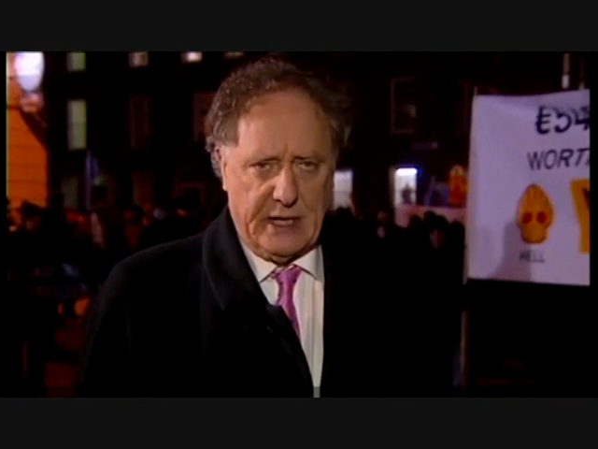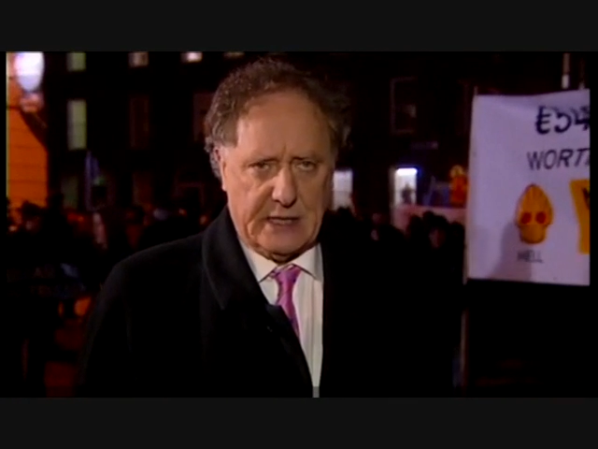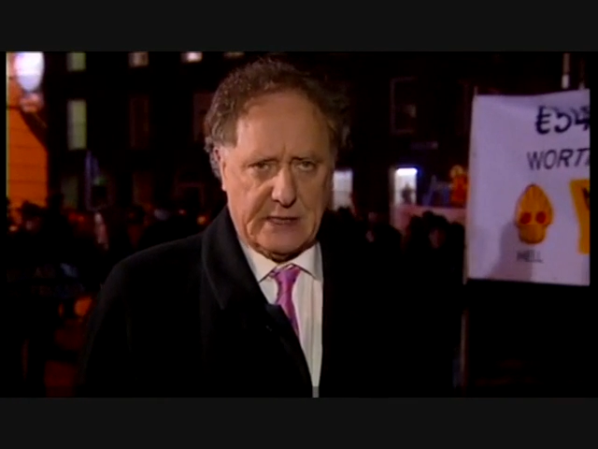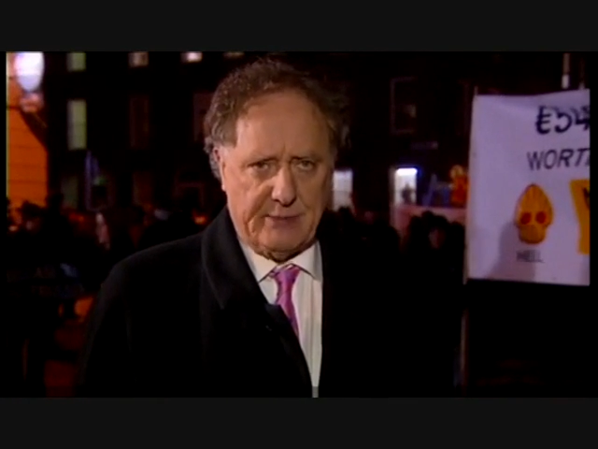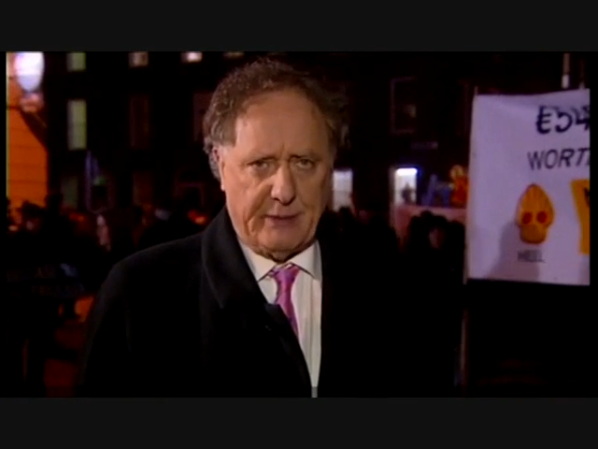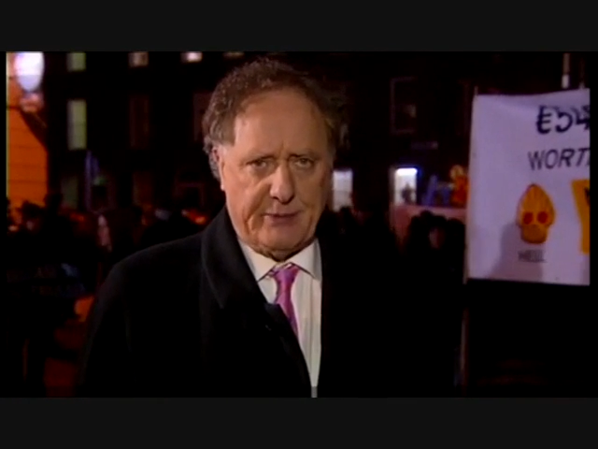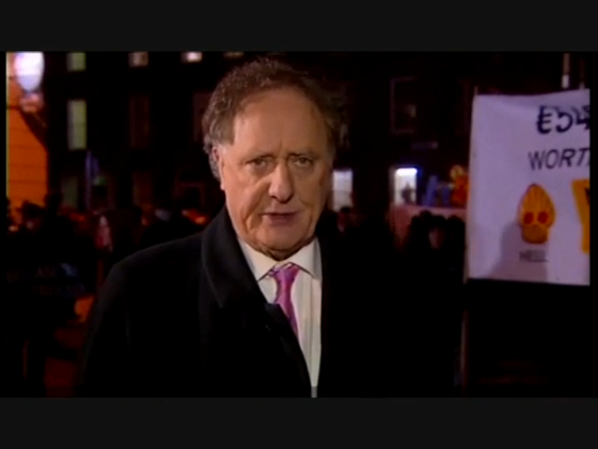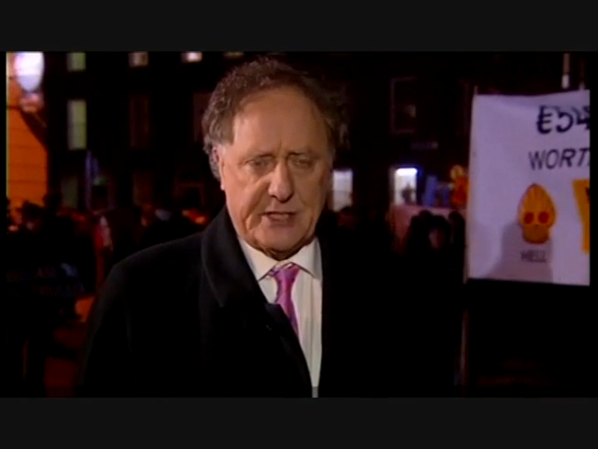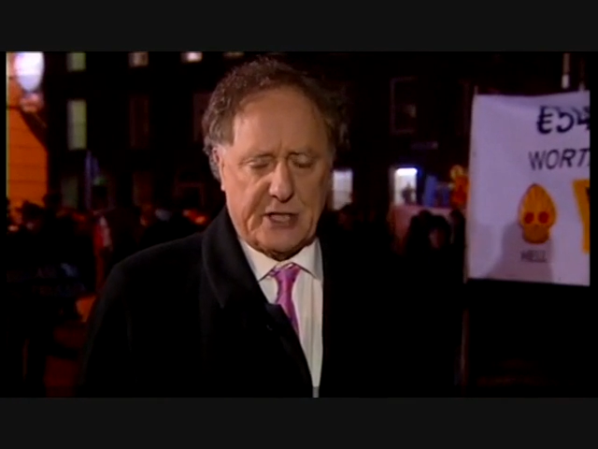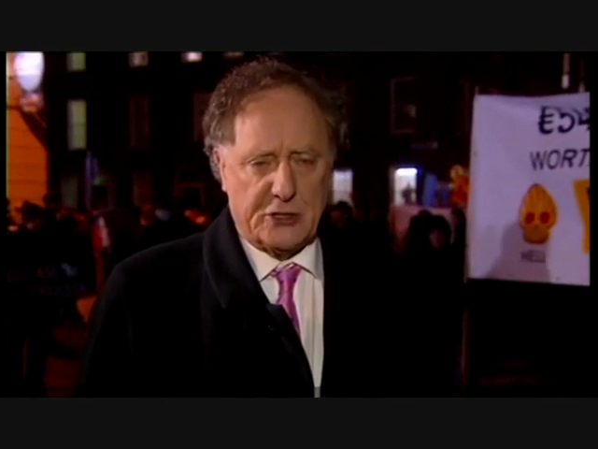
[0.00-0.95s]
He is a member
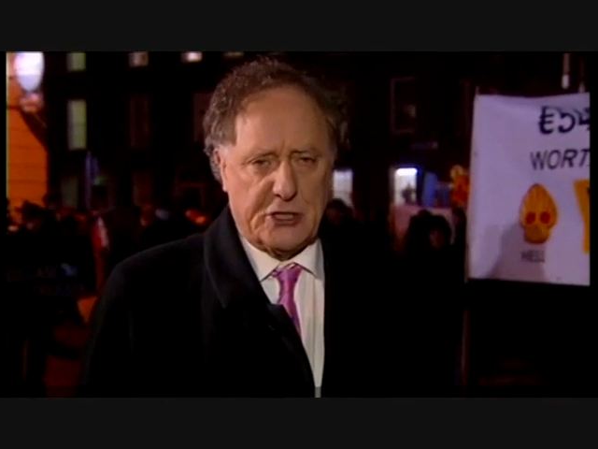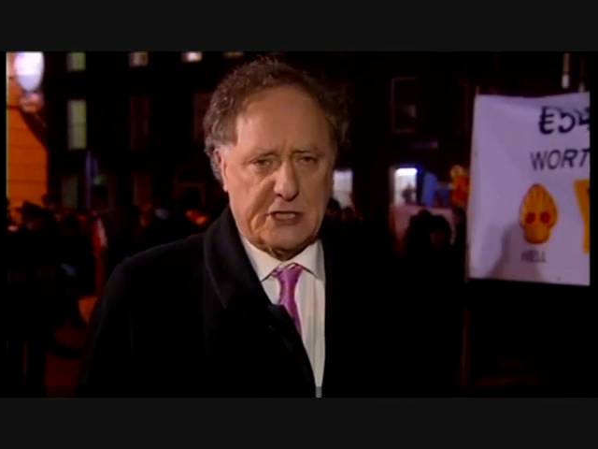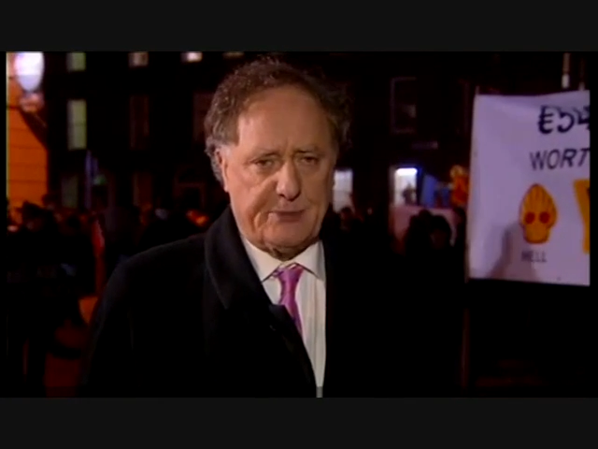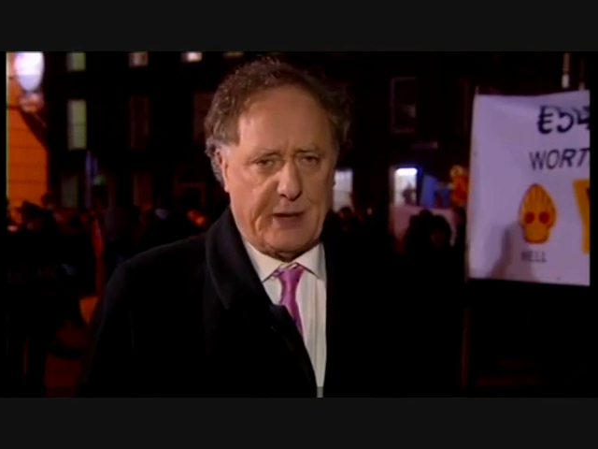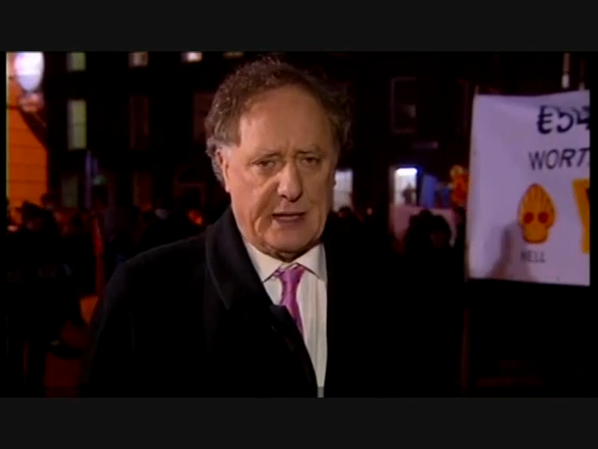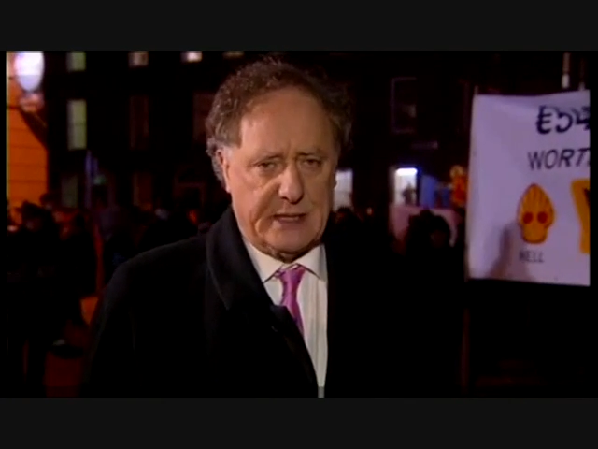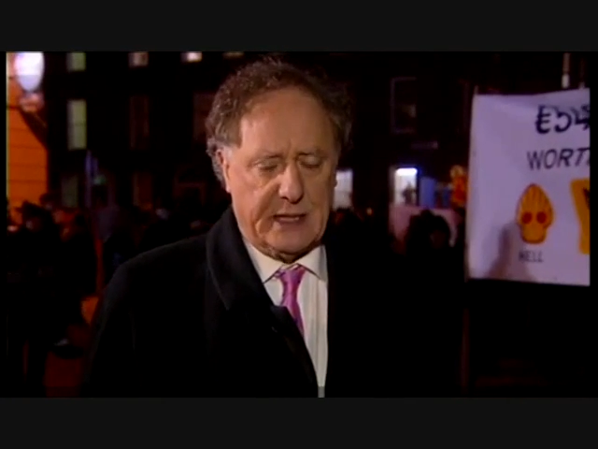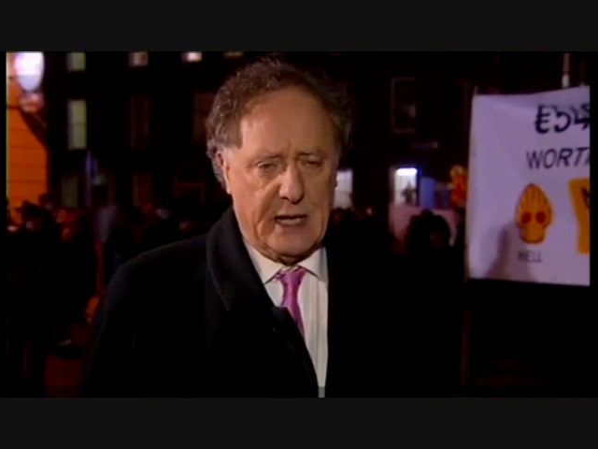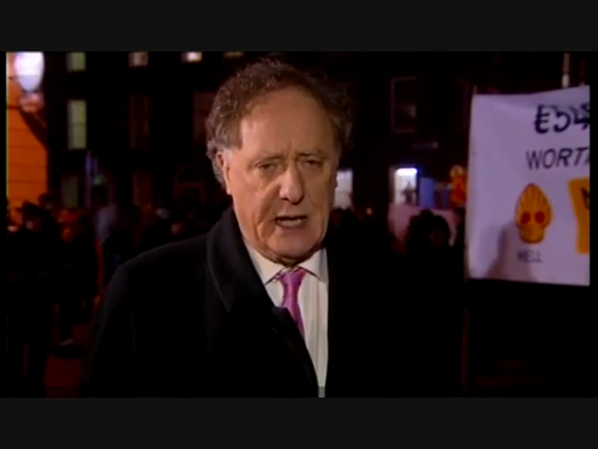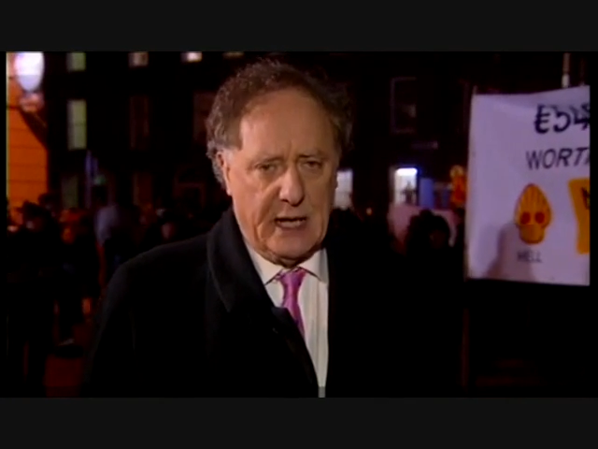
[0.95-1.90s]
of the Socialist Party.